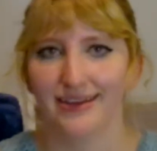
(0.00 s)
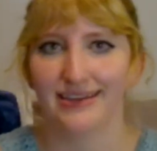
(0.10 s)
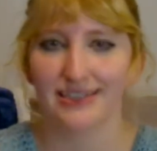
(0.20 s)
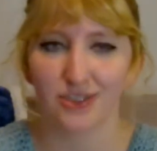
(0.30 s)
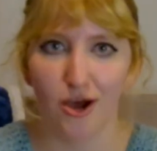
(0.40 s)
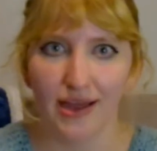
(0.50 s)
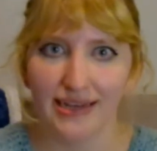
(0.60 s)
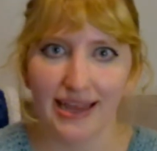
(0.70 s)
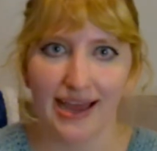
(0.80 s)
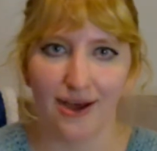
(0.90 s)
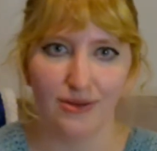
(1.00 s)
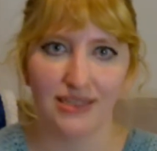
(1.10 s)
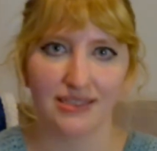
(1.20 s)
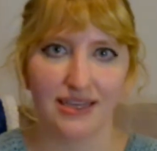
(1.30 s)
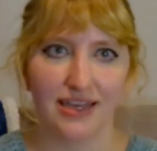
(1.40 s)
he's gone now.
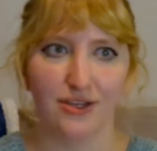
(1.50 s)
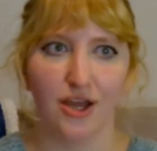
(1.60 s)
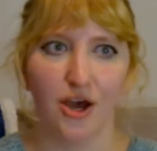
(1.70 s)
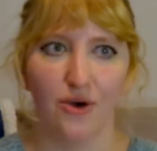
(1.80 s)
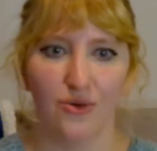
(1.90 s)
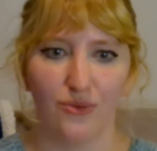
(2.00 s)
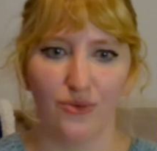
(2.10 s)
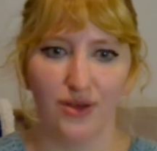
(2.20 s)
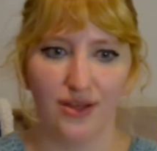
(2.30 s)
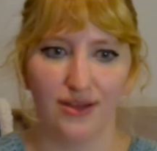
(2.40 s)
And it's like, no,